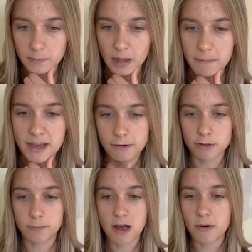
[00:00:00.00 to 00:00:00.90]
maker
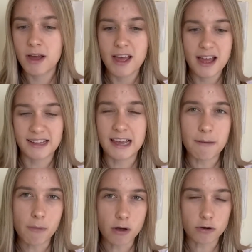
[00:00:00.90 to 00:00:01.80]
as well.
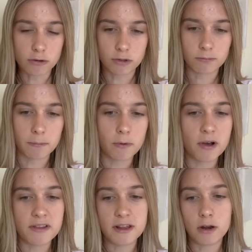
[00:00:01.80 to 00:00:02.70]
Again, Mark Ogden
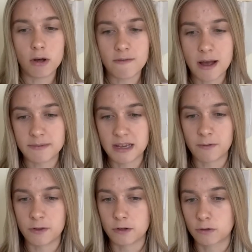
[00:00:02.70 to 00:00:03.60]
reported a lot of upset
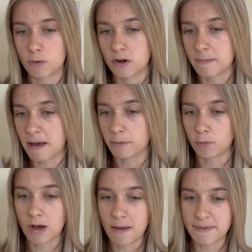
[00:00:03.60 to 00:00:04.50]
within the squad about
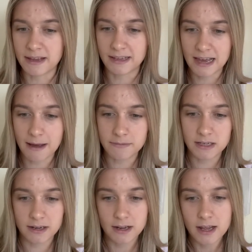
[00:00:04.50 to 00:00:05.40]
Maguire being
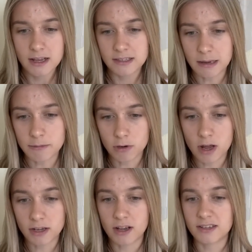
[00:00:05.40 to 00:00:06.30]
captain. Samuel
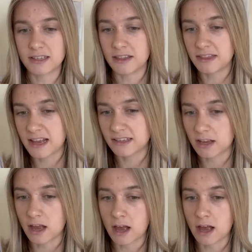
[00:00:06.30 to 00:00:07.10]
Lutker said this,